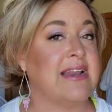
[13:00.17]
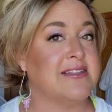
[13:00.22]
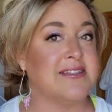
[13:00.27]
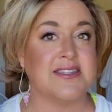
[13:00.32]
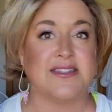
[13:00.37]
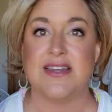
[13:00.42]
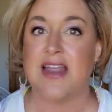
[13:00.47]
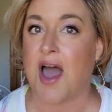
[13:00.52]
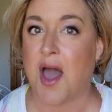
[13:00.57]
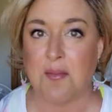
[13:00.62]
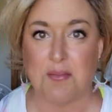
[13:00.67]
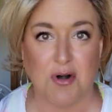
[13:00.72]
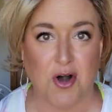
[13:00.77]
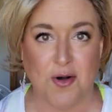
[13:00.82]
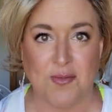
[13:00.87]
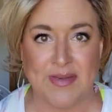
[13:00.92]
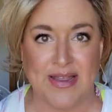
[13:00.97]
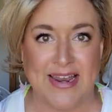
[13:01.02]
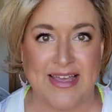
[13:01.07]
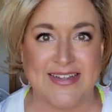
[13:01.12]
and it's not
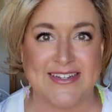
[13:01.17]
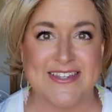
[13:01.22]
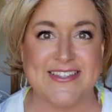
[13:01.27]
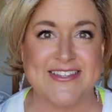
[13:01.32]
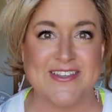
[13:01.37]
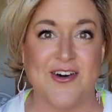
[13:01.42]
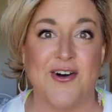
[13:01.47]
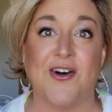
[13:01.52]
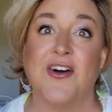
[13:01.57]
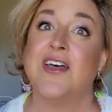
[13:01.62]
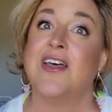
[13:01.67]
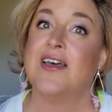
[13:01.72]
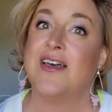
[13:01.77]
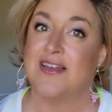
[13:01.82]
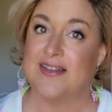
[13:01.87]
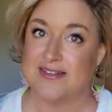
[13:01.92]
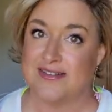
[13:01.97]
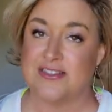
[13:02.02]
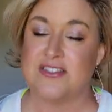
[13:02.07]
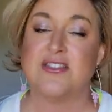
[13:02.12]
permanent. So
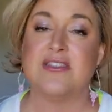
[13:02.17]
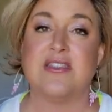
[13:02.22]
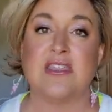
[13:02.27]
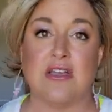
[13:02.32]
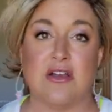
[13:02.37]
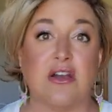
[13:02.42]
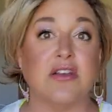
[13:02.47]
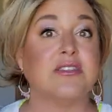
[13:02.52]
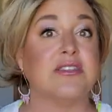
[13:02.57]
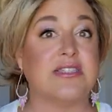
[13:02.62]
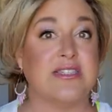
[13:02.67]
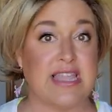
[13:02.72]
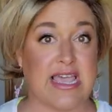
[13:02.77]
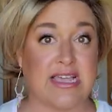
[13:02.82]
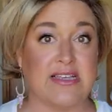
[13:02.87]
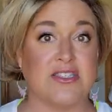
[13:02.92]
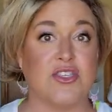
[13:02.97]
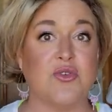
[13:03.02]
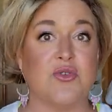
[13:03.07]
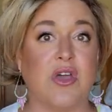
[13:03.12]
there's
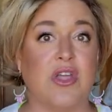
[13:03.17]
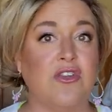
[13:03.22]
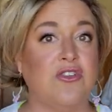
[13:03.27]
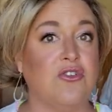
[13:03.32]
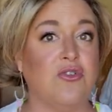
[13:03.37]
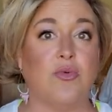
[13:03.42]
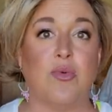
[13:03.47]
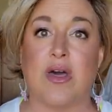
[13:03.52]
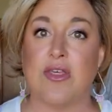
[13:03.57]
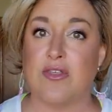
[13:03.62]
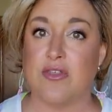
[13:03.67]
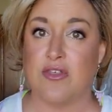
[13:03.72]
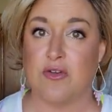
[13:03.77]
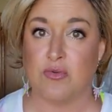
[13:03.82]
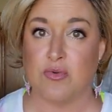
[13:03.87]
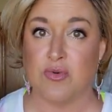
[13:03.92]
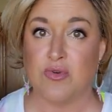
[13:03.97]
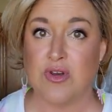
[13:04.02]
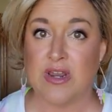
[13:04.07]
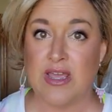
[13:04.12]
things you can do whether
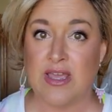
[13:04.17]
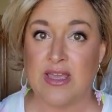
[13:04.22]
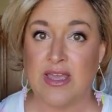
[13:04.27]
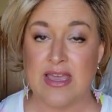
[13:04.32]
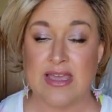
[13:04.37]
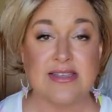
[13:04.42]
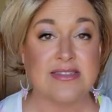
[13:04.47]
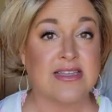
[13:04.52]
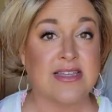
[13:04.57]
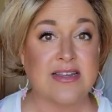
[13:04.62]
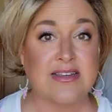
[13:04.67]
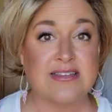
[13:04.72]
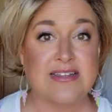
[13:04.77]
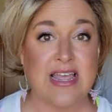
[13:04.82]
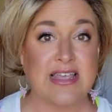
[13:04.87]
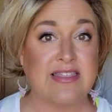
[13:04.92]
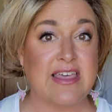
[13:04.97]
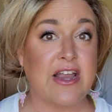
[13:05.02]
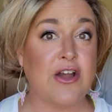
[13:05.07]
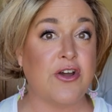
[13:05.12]
the rooting isn't
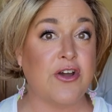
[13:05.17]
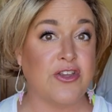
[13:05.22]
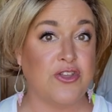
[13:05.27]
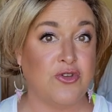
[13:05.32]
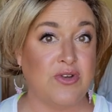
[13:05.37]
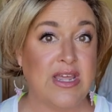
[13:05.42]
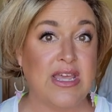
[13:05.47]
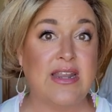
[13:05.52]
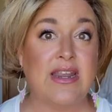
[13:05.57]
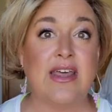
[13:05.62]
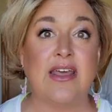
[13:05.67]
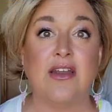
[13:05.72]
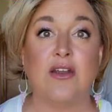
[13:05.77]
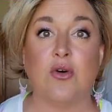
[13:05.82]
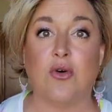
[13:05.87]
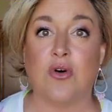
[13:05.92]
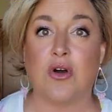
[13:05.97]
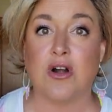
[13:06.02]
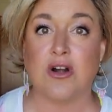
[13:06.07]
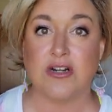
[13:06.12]
there and you need it
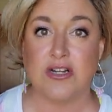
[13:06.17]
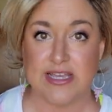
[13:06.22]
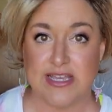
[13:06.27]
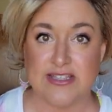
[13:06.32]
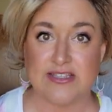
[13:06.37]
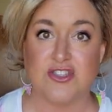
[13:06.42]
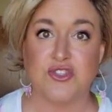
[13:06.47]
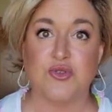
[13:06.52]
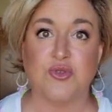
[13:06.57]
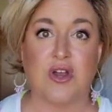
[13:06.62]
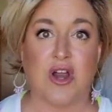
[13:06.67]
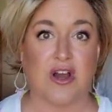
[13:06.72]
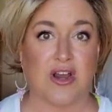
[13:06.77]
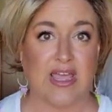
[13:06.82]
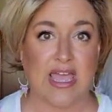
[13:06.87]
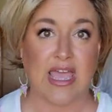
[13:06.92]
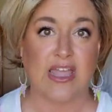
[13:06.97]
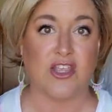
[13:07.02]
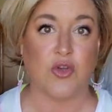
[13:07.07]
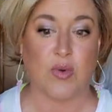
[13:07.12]
or is too
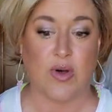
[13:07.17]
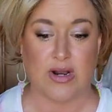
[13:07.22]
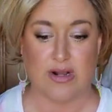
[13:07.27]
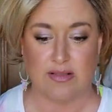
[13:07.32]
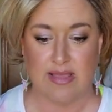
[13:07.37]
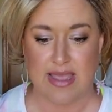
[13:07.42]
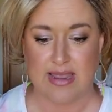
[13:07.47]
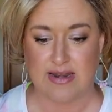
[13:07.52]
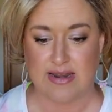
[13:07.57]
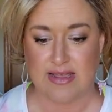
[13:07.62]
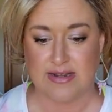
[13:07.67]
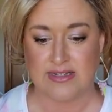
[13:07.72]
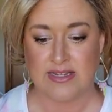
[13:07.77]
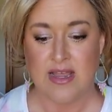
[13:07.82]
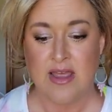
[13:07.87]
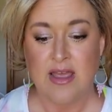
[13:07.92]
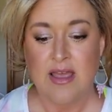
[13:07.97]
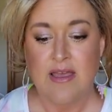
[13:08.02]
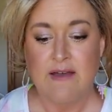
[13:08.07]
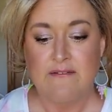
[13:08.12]
dark and you want to lighten it.
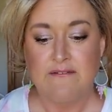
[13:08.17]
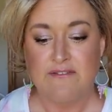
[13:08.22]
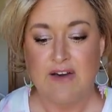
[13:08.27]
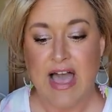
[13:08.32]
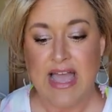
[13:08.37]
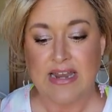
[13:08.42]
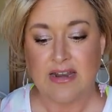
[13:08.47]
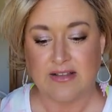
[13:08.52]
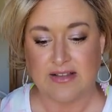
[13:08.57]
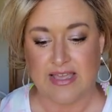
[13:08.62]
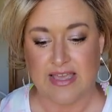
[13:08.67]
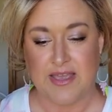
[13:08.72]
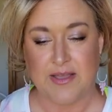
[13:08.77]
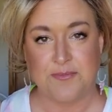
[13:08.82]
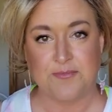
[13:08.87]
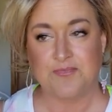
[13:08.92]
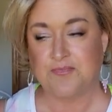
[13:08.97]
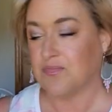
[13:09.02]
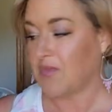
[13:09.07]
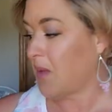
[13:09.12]

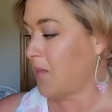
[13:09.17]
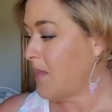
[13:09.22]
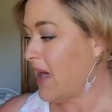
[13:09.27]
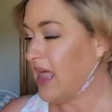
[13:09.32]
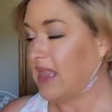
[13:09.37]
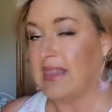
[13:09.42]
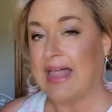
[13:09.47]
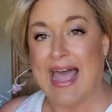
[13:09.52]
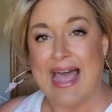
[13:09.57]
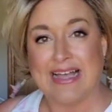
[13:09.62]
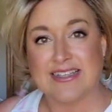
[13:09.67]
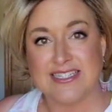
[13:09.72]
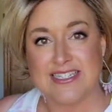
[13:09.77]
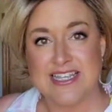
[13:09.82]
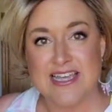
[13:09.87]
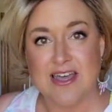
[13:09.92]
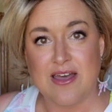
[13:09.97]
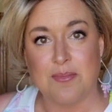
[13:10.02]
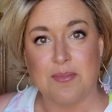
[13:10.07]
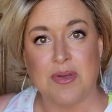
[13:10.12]
Finally, my
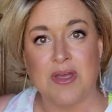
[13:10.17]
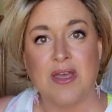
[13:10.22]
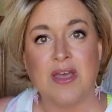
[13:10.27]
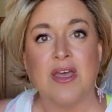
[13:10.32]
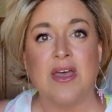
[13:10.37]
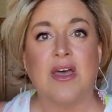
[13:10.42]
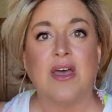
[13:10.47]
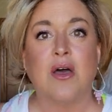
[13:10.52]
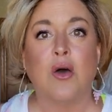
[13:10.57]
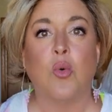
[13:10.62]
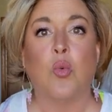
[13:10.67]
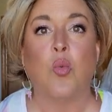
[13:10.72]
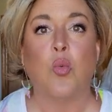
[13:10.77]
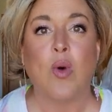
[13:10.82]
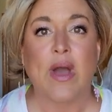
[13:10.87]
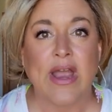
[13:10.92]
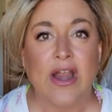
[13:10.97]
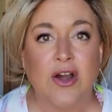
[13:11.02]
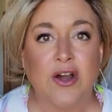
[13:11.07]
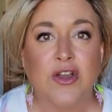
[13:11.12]
last tip,
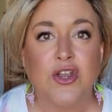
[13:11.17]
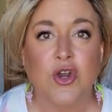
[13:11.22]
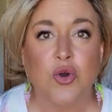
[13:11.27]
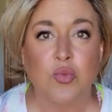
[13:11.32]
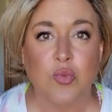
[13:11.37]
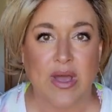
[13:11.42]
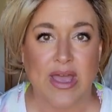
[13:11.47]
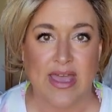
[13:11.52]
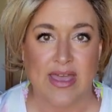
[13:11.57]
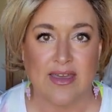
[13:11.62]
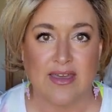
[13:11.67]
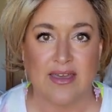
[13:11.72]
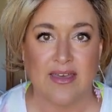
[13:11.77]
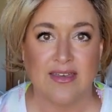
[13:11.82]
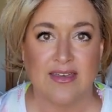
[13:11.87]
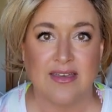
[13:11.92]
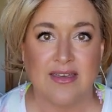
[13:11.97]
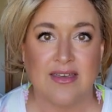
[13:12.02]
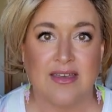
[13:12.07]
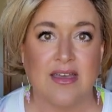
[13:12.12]
wear your wig
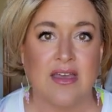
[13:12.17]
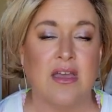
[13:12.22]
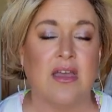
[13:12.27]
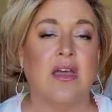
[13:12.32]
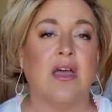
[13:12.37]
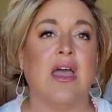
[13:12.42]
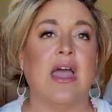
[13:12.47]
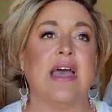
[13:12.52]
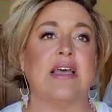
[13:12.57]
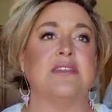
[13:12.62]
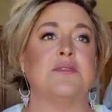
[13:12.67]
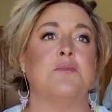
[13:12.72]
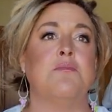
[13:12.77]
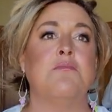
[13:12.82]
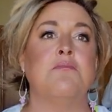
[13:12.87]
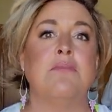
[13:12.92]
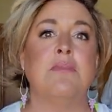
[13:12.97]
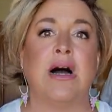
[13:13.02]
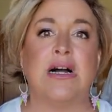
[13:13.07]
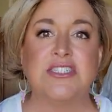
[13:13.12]
as
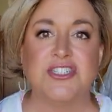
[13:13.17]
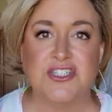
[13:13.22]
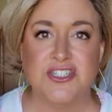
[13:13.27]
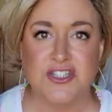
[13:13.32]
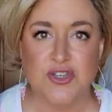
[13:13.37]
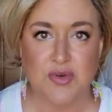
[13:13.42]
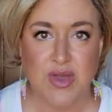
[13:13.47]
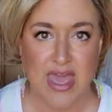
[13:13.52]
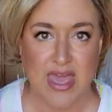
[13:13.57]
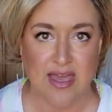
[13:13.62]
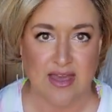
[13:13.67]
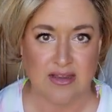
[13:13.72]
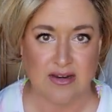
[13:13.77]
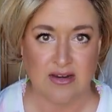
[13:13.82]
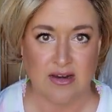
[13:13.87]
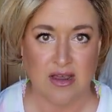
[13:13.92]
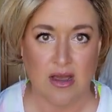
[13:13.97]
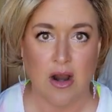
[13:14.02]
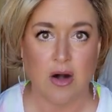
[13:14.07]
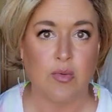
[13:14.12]
much as you
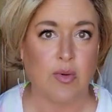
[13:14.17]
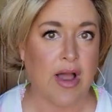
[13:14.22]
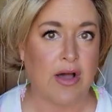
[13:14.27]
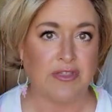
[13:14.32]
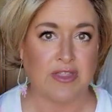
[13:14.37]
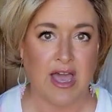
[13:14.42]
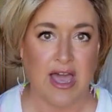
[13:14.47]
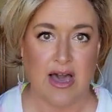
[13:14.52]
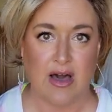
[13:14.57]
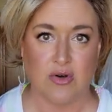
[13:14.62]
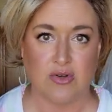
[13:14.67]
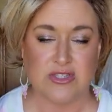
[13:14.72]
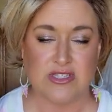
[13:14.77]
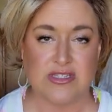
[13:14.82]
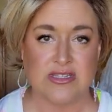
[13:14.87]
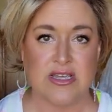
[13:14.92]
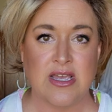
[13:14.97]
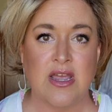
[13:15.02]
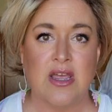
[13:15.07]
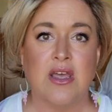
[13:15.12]
can around the
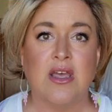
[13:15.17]
house.